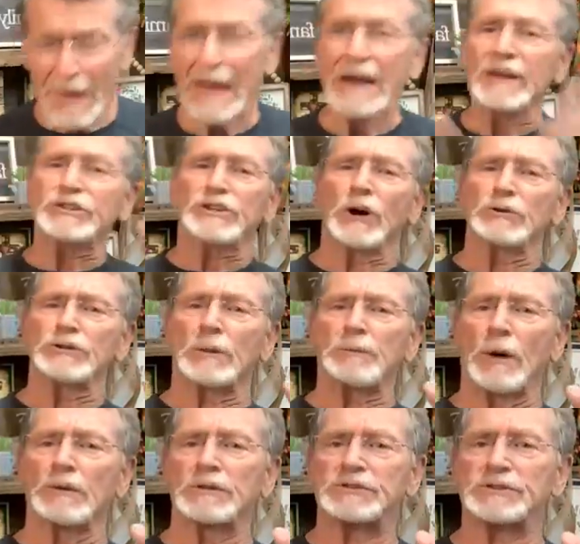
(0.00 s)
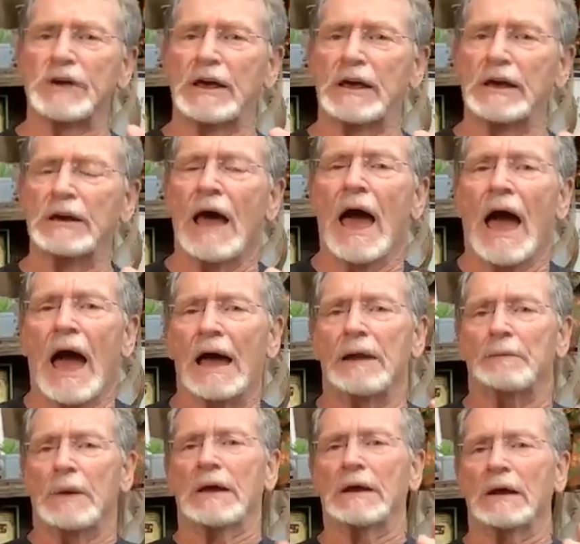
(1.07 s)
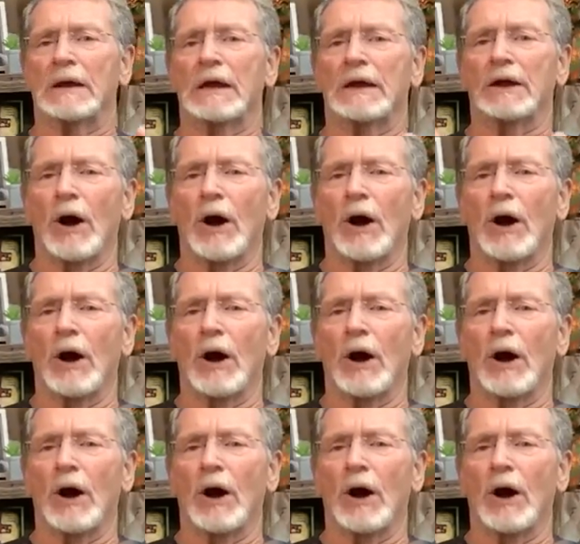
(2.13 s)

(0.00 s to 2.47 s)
and he shows up on the scene and immediately